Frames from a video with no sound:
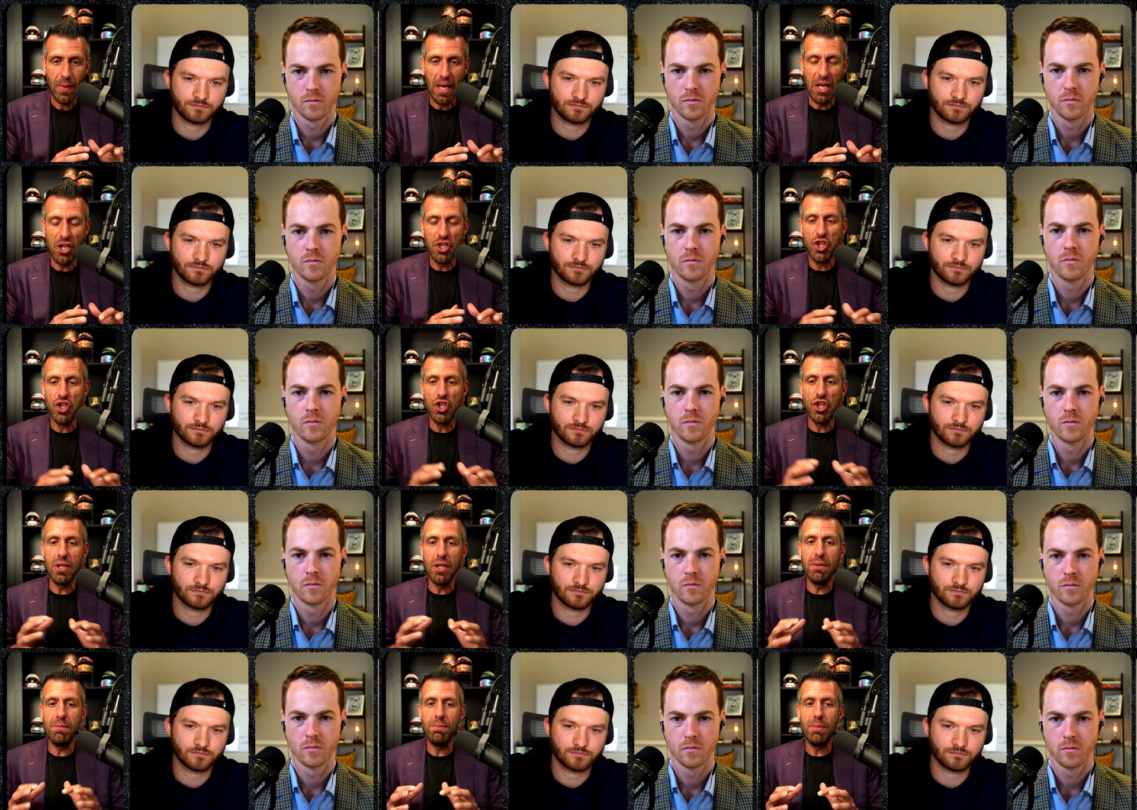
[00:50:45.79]
Speaker 1: It
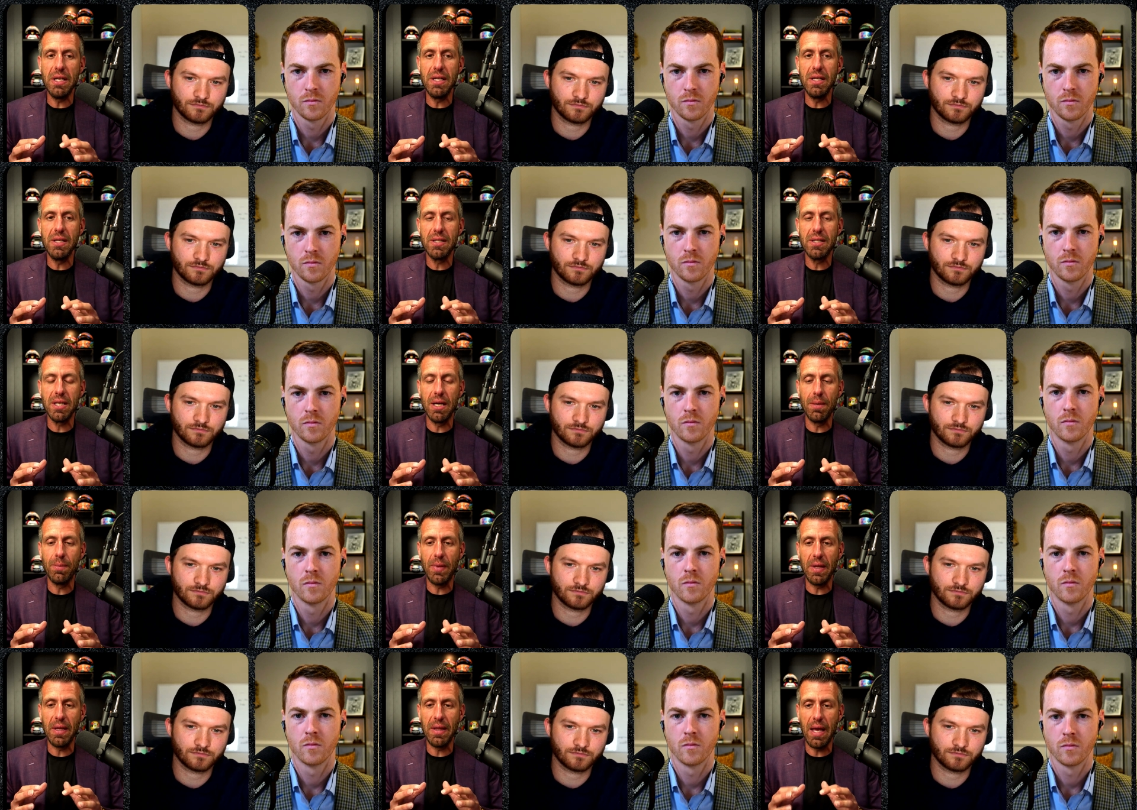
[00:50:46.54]
shouldn't be
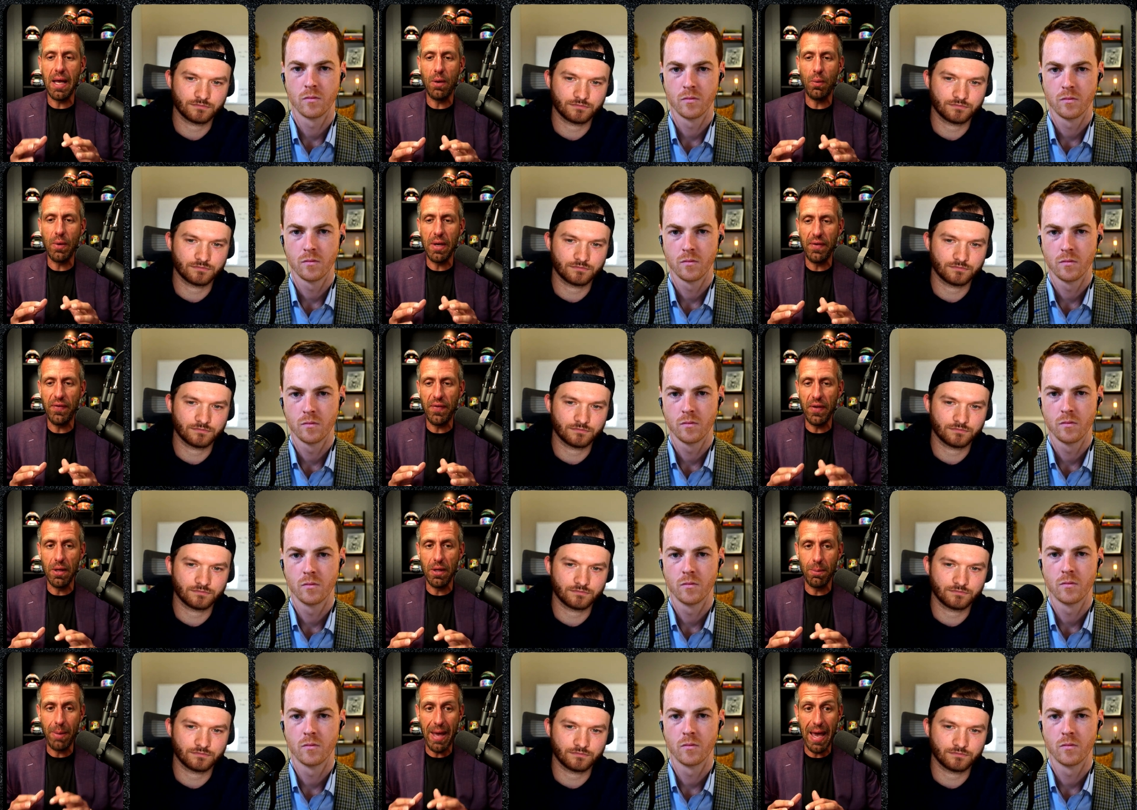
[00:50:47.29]
something that we
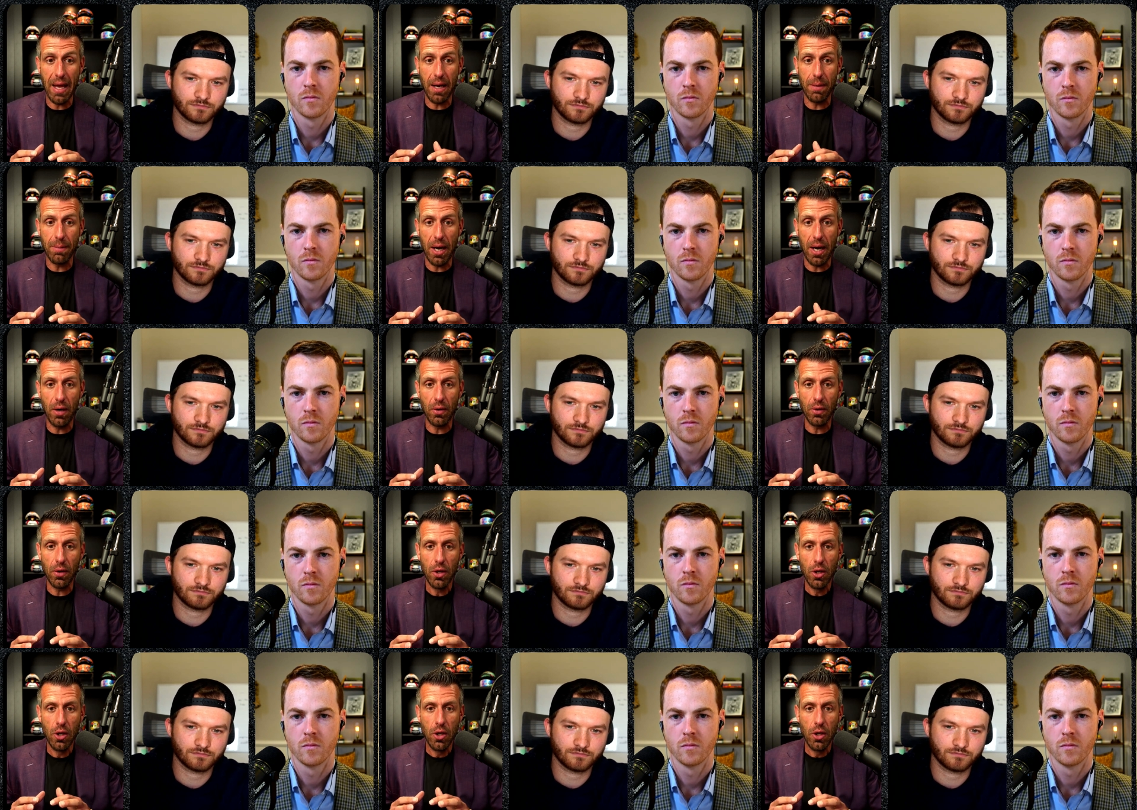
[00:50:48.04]
feel bad about